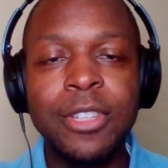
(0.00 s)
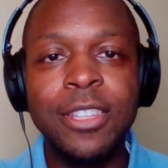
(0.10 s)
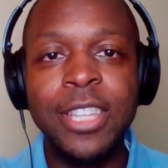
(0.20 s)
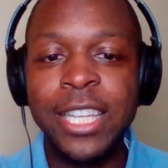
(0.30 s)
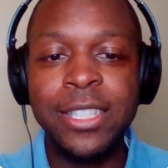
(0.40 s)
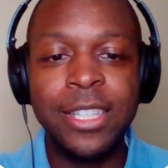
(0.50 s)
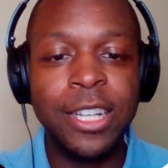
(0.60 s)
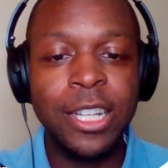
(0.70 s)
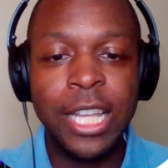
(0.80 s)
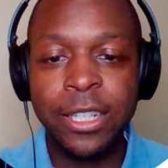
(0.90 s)
the case in a
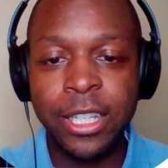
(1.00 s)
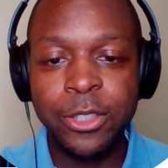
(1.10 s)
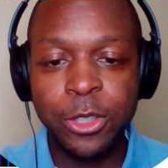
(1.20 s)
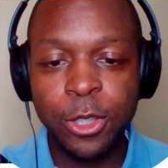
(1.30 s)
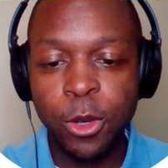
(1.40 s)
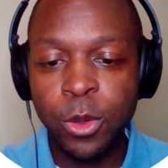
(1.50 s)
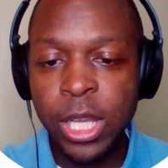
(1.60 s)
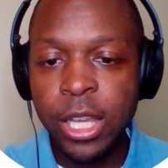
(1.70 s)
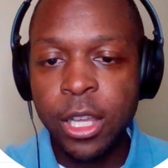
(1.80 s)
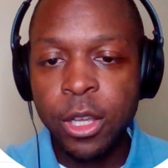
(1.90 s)
lot of cases. So
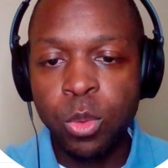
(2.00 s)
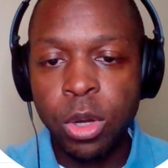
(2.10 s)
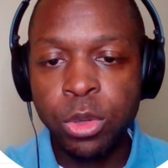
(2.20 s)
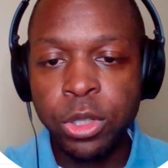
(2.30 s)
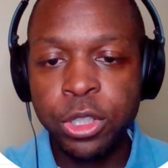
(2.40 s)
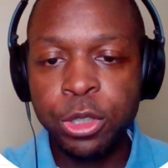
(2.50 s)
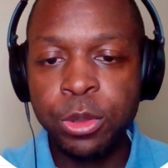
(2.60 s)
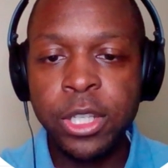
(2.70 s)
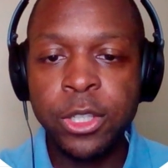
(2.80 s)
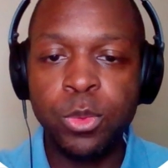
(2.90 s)
what we'll do
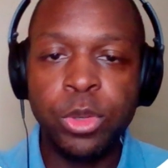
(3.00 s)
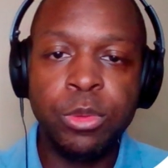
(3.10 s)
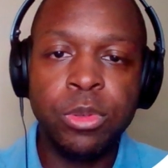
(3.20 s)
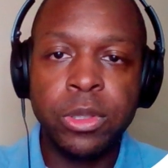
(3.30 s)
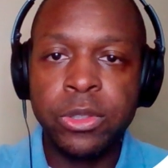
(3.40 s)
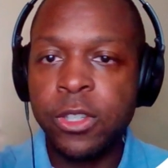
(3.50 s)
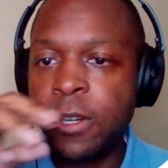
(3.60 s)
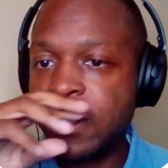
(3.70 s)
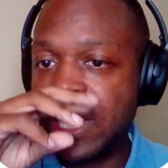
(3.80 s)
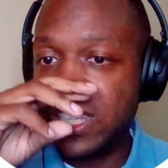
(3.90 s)
is we will
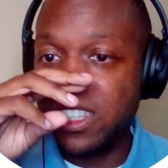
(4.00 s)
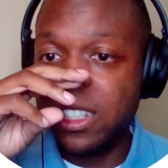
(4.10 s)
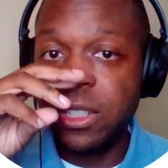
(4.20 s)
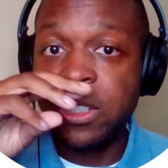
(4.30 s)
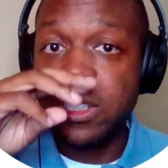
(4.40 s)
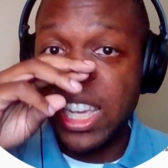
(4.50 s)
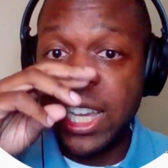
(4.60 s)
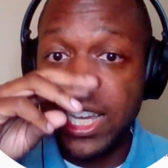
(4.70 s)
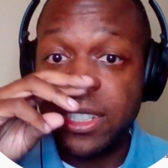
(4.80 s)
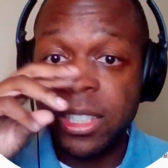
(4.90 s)
start taking a look
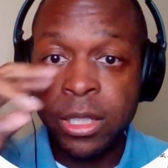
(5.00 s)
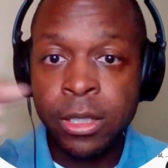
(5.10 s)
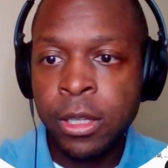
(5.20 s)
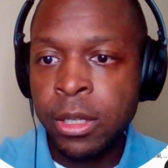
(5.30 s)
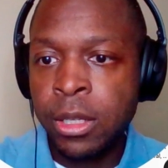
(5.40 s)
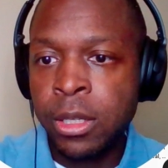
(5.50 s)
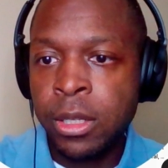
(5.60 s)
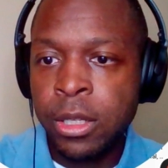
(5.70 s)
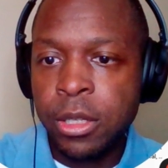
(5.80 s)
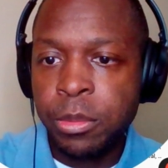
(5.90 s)
at
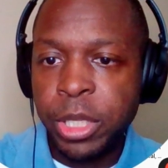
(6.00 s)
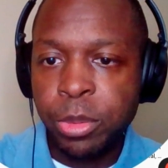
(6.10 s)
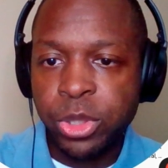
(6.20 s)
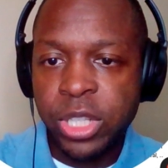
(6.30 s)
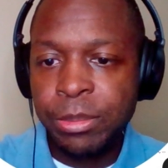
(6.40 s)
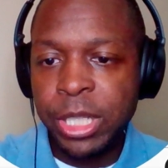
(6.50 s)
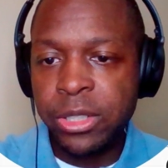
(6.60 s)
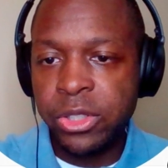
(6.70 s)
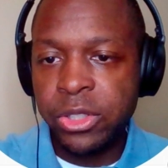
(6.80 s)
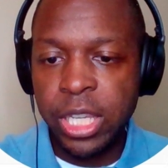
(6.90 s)
people's
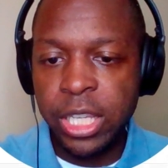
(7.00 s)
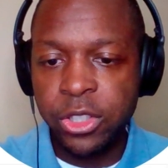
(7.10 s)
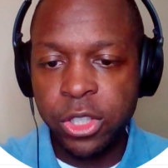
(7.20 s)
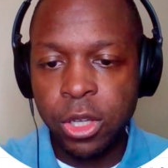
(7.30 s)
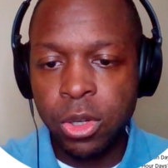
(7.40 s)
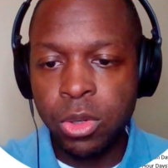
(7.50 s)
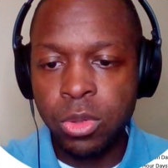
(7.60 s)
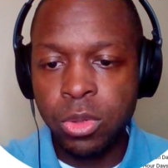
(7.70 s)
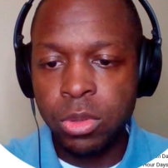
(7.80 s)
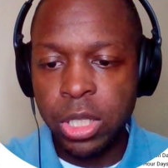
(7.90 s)
comments. And
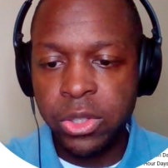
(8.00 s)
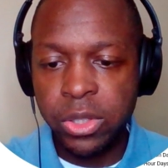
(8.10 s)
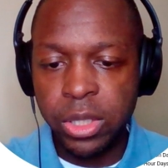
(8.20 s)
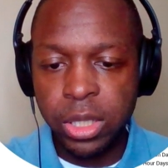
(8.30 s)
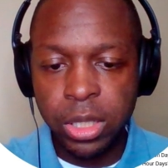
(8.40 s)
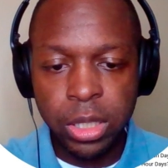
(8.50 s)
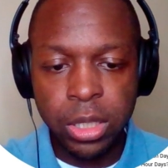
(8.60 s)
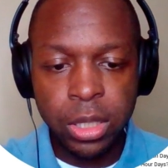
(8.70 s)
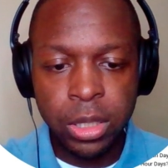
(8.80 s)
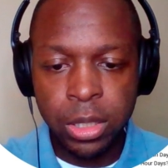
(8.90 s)
so let's see,
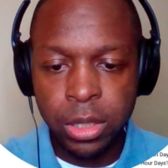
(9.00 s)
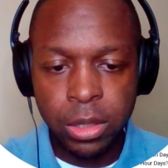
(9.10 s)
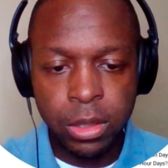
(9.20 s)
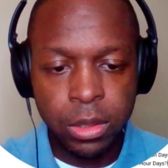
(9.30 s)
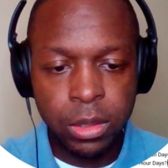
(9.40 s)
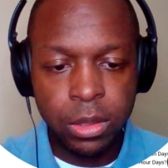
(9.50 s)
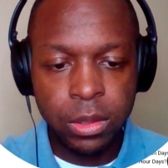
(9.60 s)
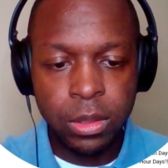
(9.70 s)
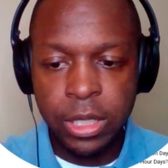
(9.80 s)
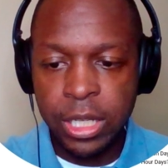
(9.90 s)

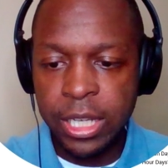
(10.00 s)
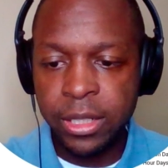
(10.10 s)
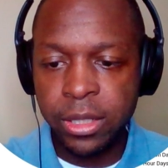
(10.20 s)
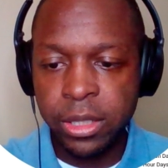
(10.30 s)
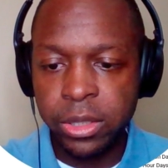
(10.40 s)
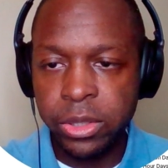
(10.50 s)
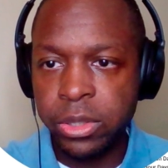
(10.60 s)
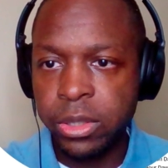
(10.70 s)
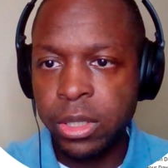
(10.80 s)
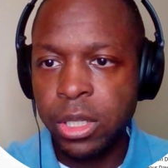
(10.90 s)
hide
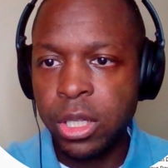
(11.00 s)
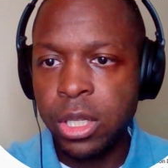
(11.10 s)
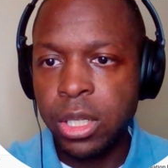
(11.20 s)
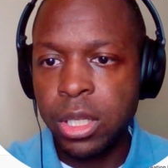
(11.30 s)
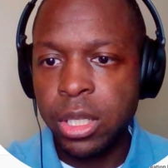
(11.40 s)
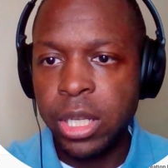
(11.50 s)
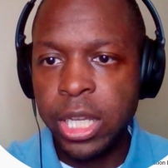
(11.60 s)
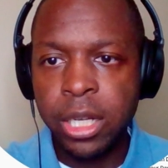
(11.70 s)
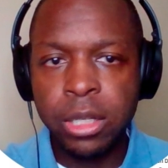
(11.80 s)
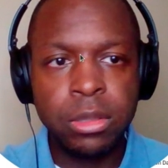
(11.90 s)
this.
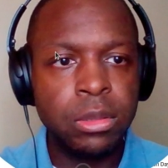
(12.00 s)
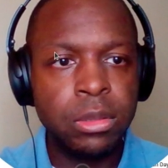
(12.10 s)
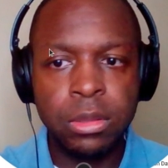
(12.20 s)
Now